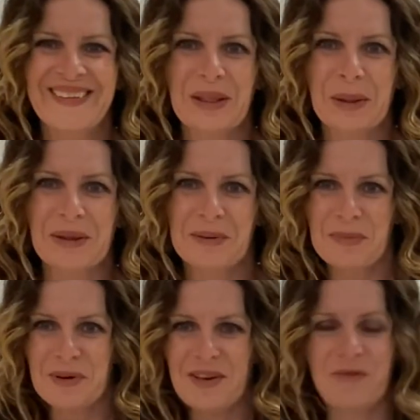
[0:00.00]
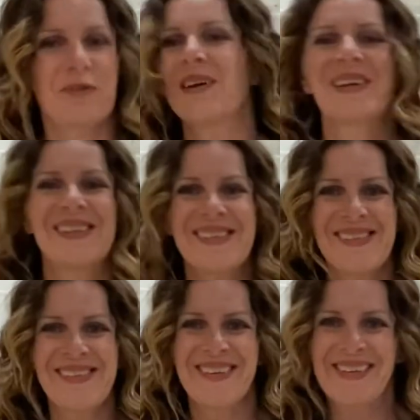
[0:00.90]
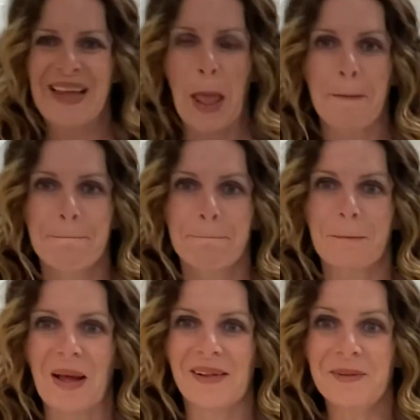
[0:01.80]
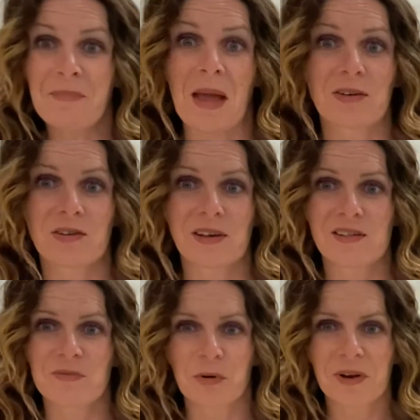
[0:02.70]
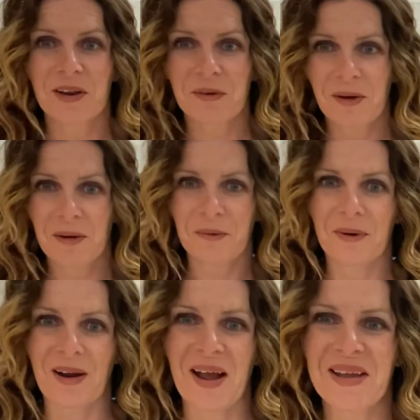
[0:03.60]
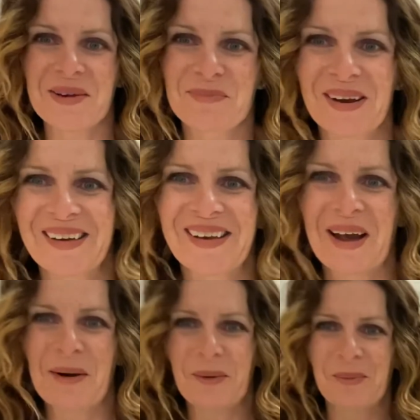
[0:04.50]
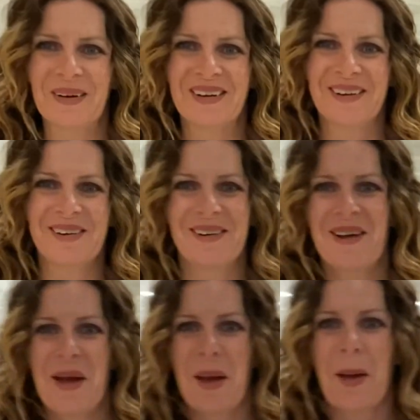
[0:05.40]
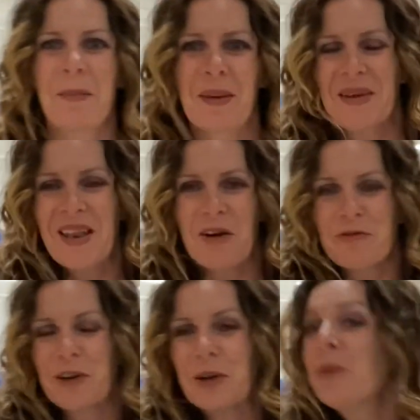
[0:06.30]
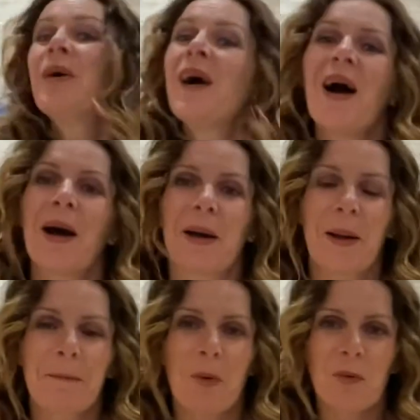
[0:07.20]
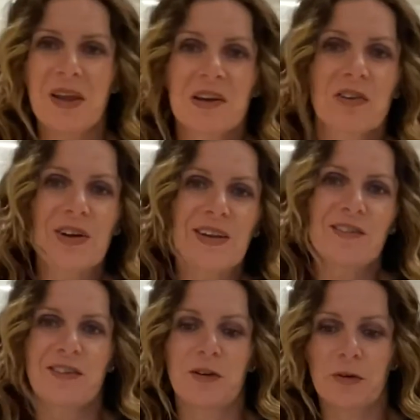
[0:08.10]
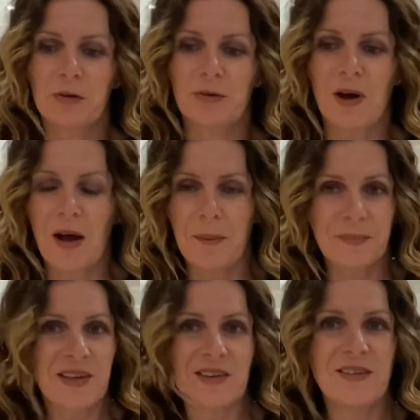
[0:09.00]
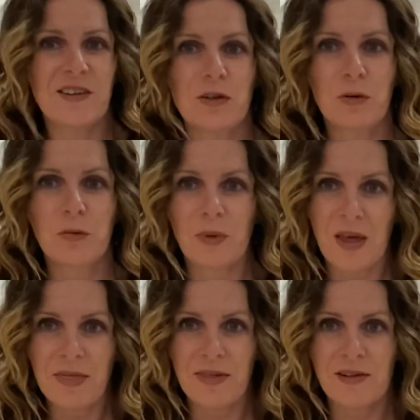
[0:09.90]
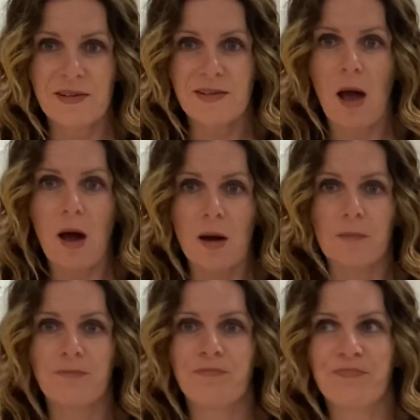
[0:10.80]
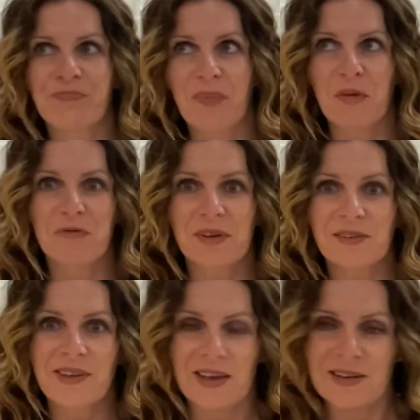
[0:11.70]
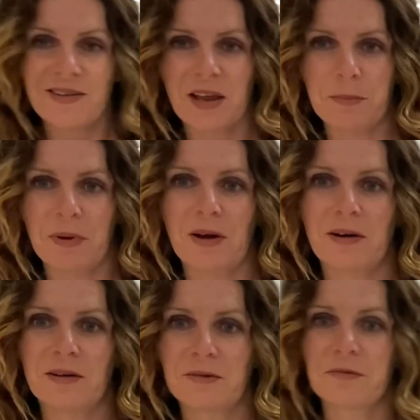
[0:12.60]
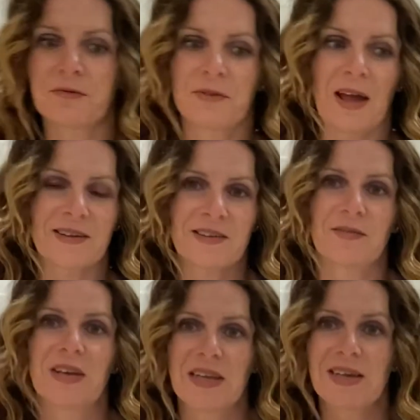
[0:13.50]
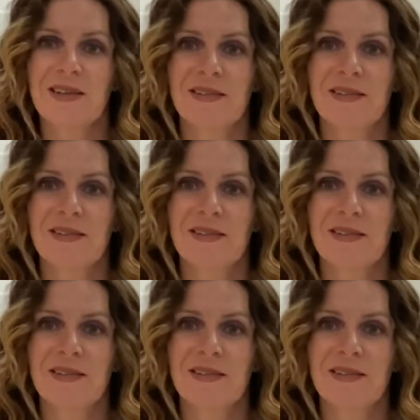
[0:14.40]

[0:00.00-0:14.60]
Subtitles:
Good morning, friends. Well, actually it's morning where I am right now, but maybe not for you. We are going to continue with some field day type of activities.